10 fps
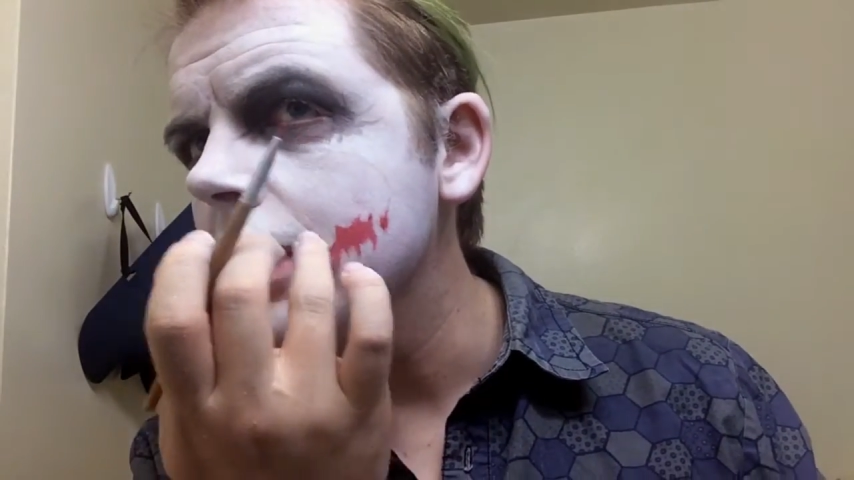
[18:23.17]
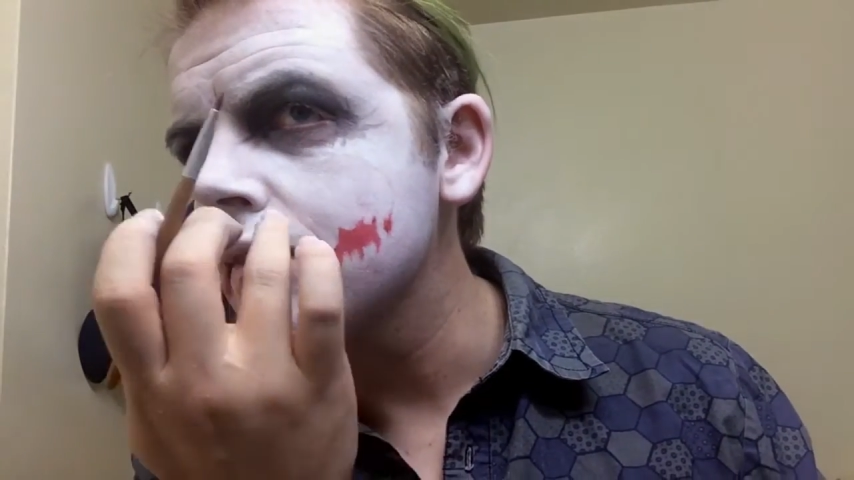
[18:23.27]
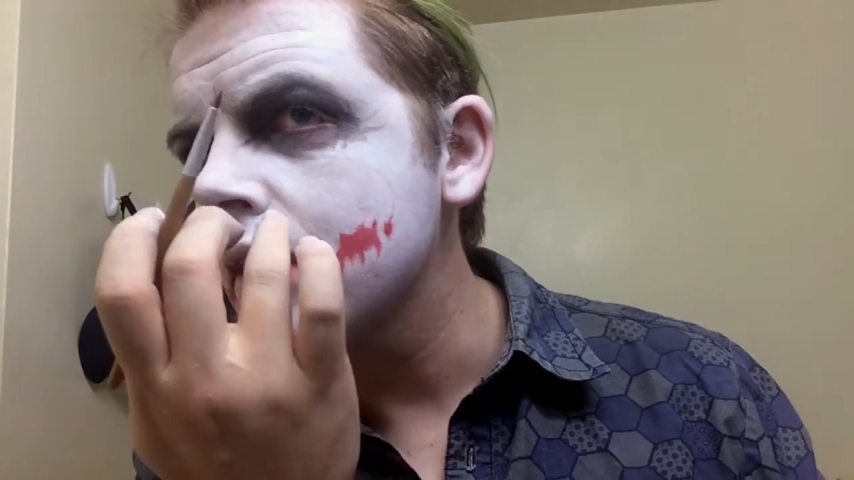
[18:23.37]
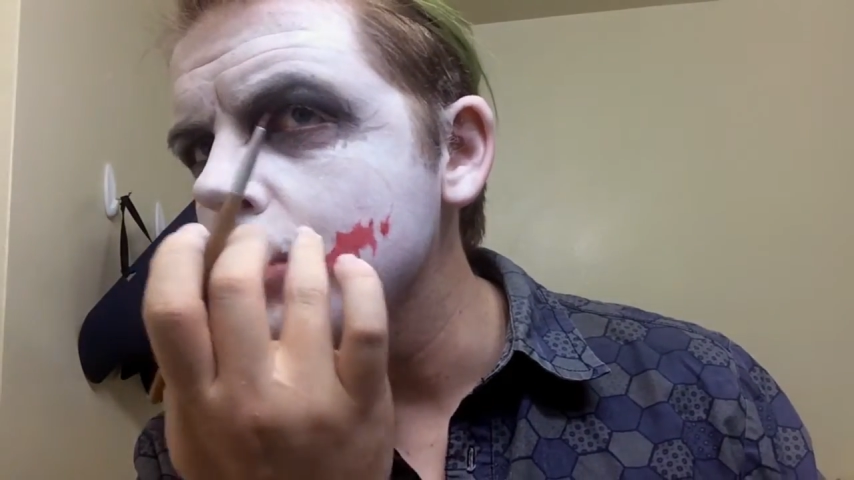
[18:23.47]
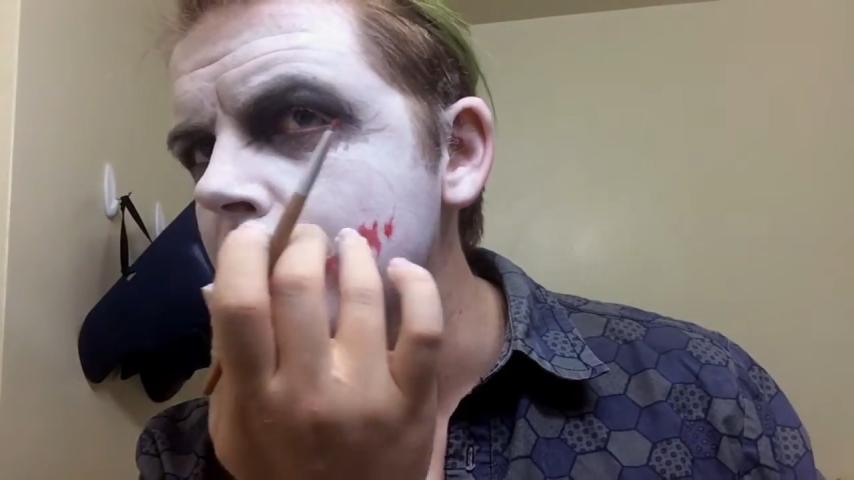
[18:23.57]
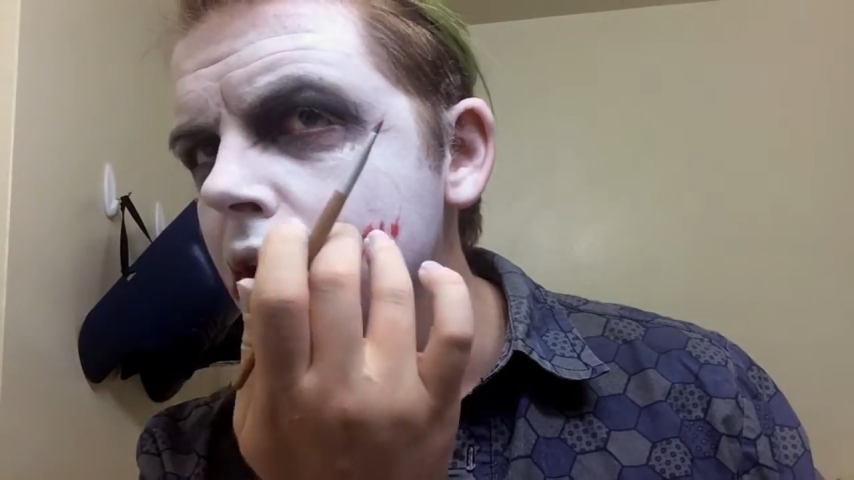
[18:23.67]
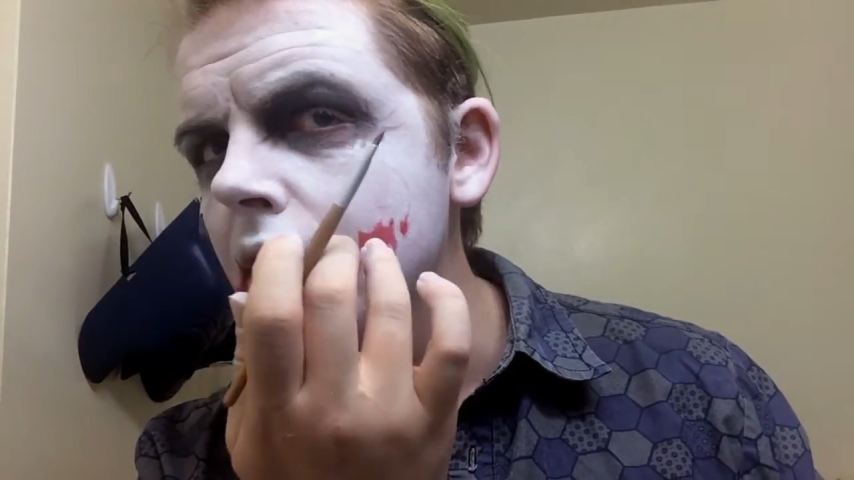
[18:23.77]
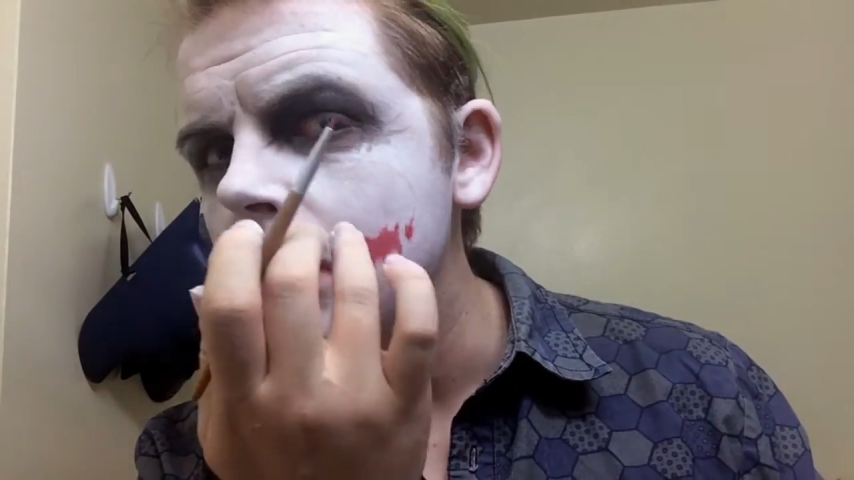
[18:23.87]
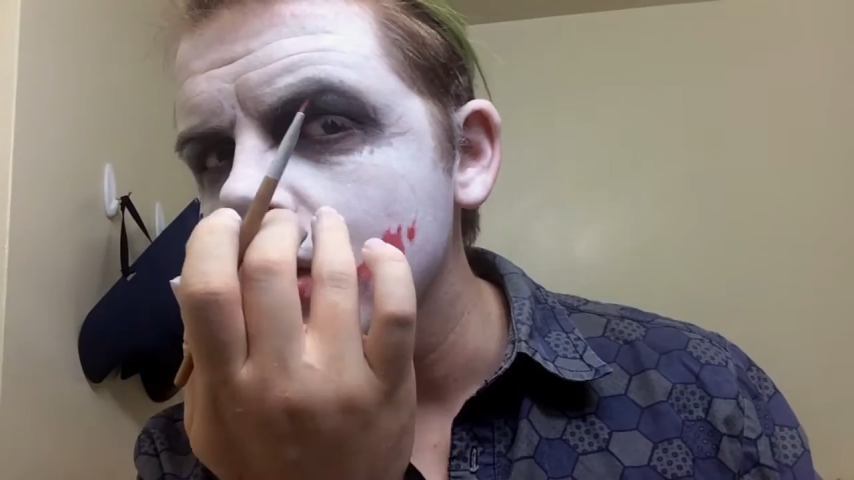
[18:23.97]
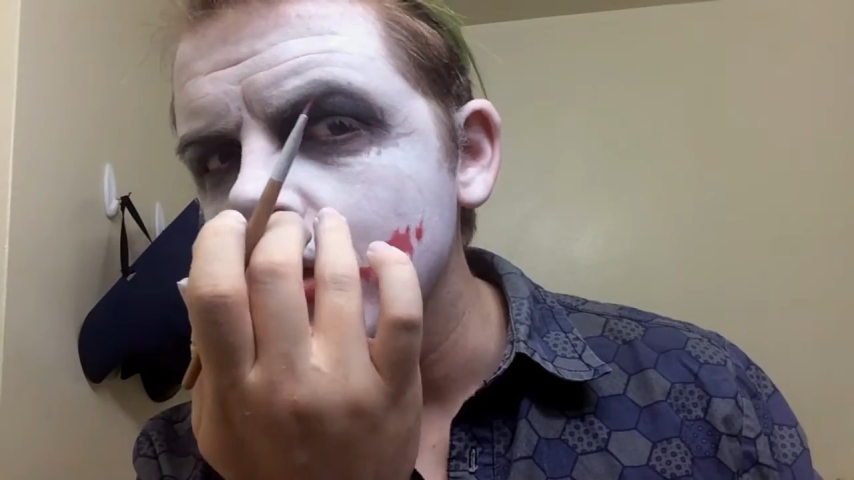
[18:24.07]
And same
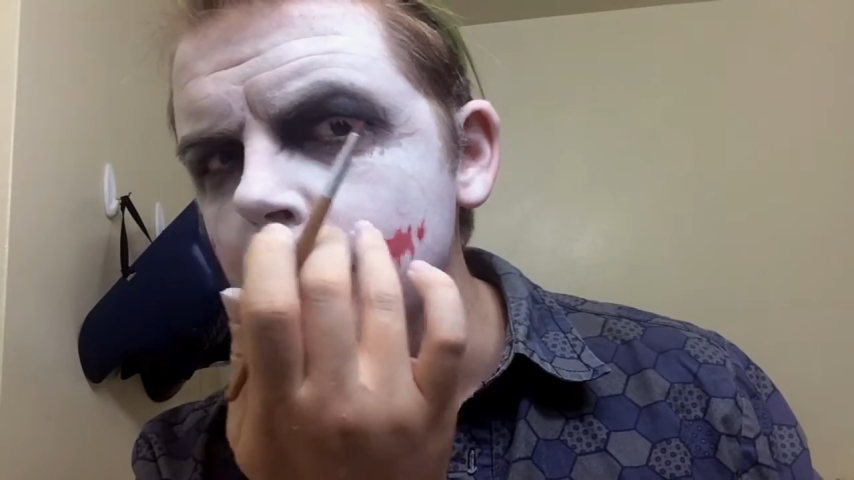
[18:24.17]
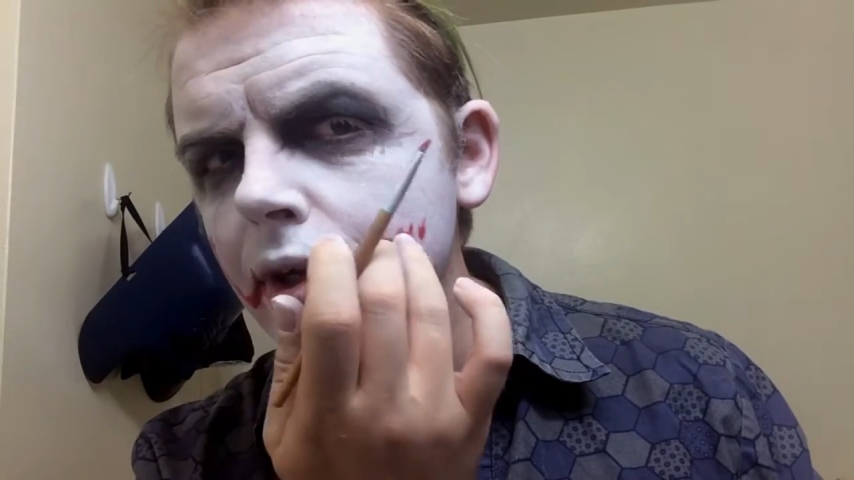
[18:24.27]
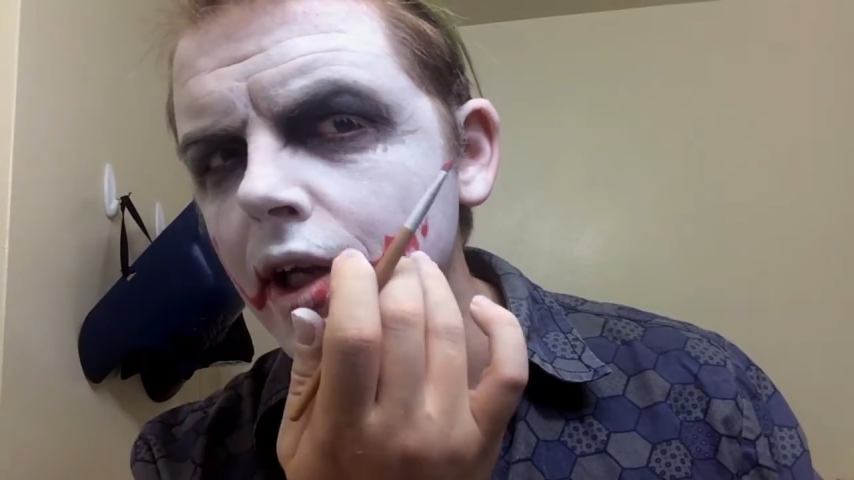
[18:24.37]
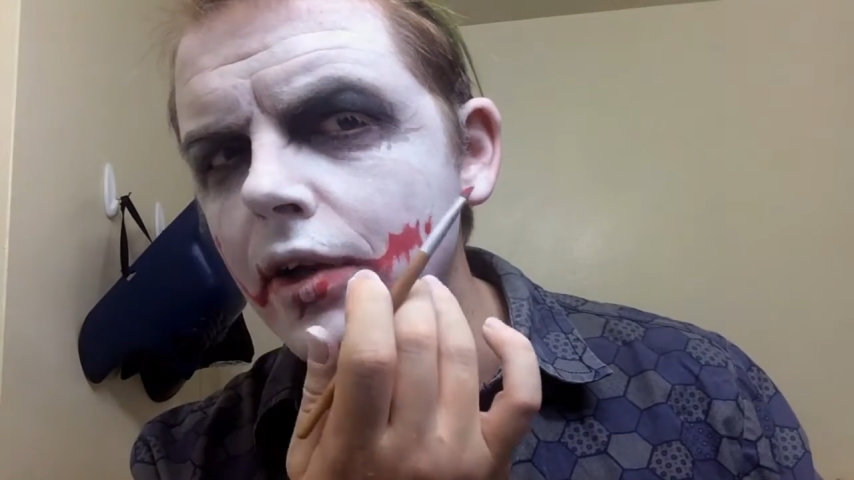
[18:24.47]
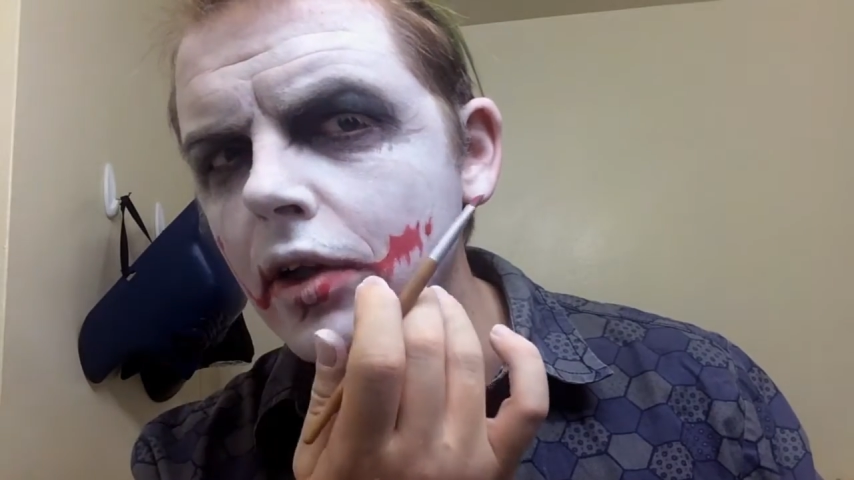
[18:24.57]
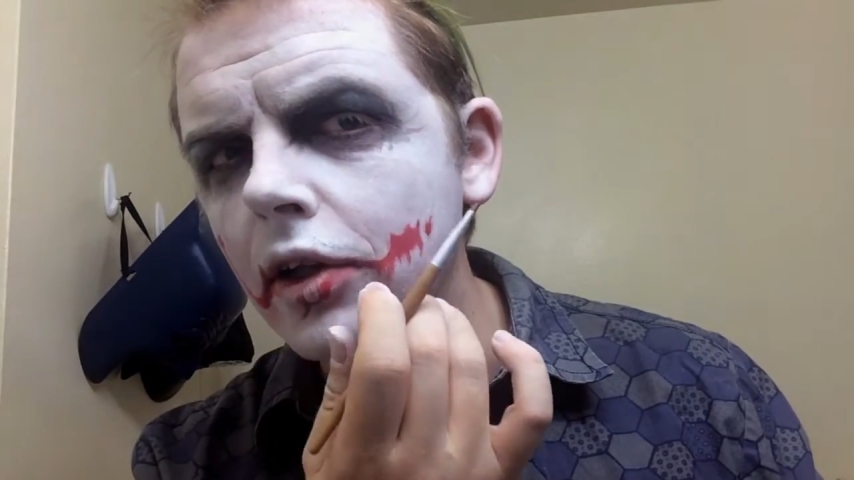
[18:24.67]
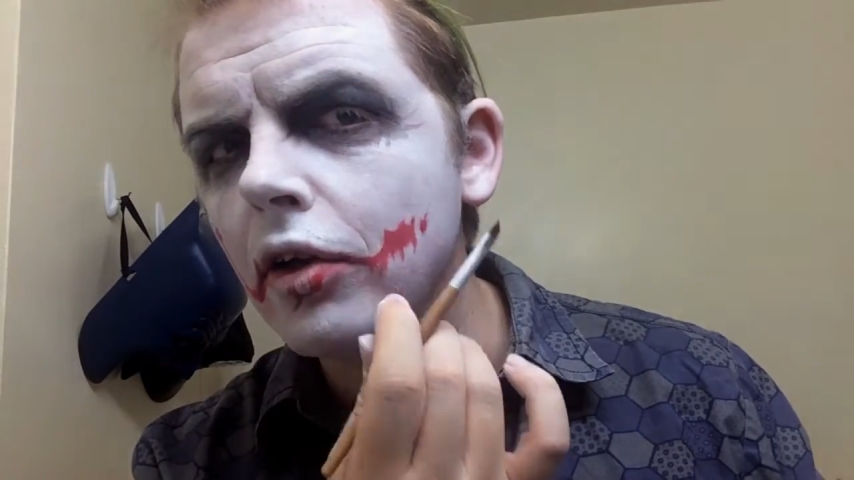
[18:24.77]
with here, I'm going to bring it out a